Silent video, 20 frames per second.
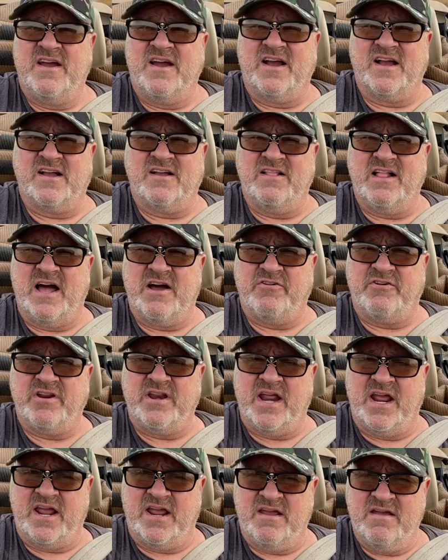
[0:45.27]
a cloudy
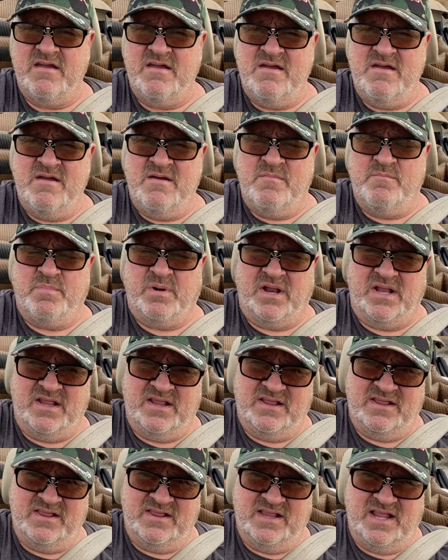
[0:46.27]
day. But
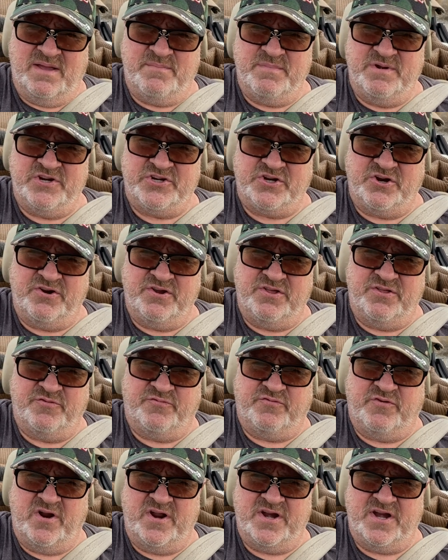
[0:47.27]
let me show you the
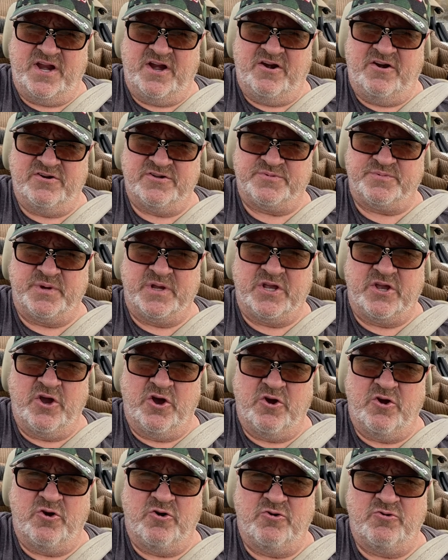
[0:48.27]
front here as we
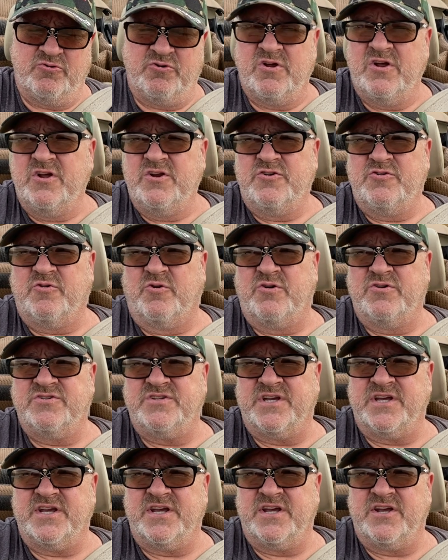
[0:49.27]
go
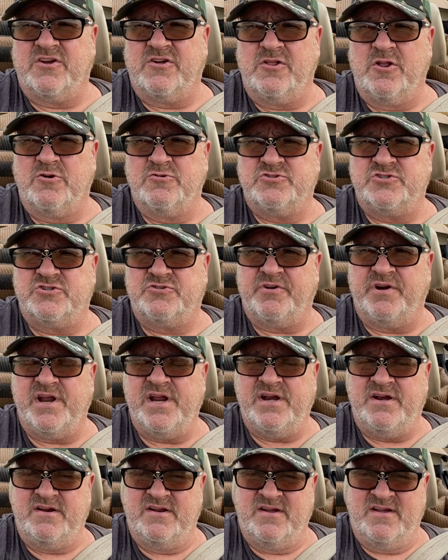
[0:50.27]
towards a closed
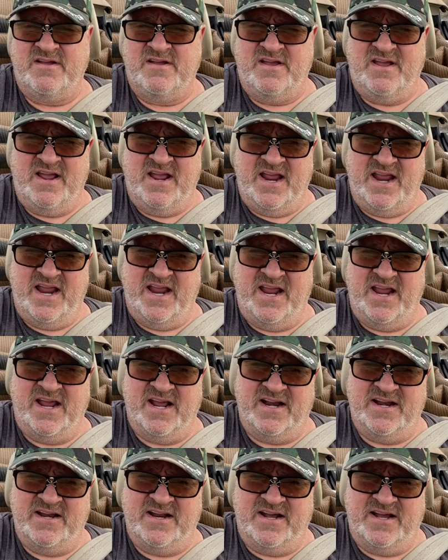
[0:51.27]
street.
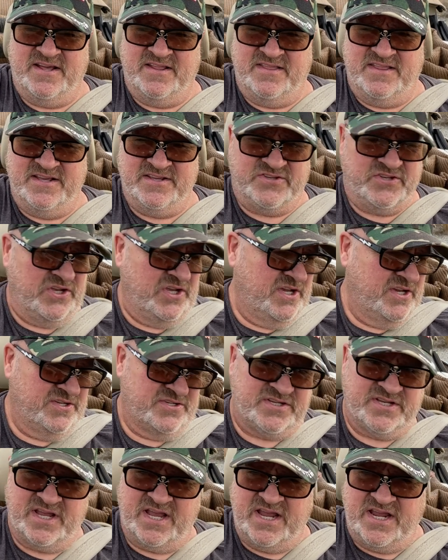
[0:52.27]
And uh, this
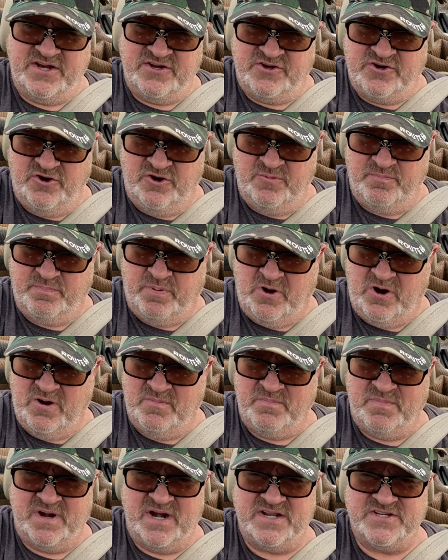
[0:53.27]
is a dirt
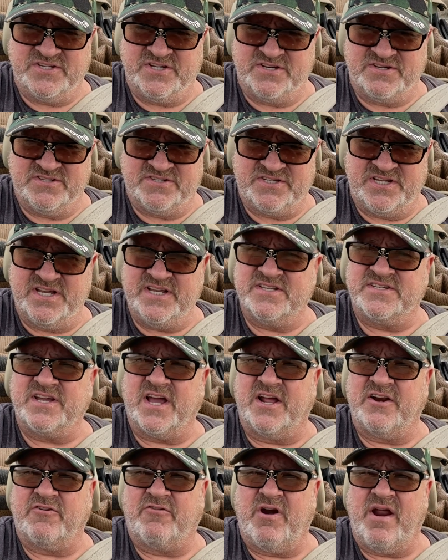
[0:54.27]
part, but as you can see, it's
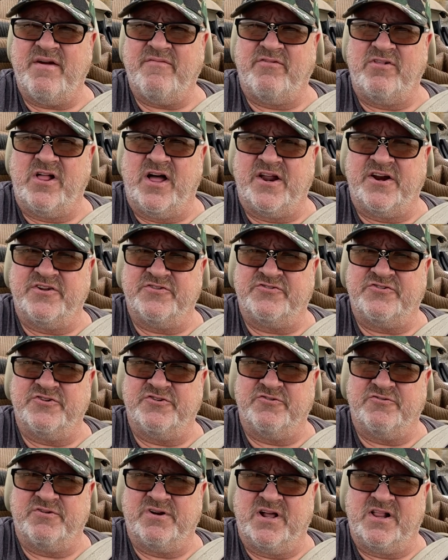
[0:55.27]
got gravel on it
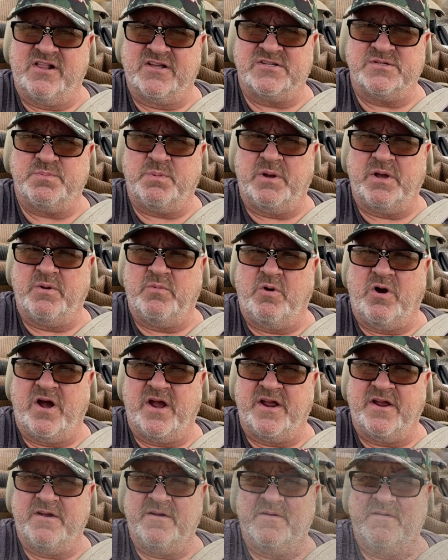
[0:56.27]
too, and I'll explain why.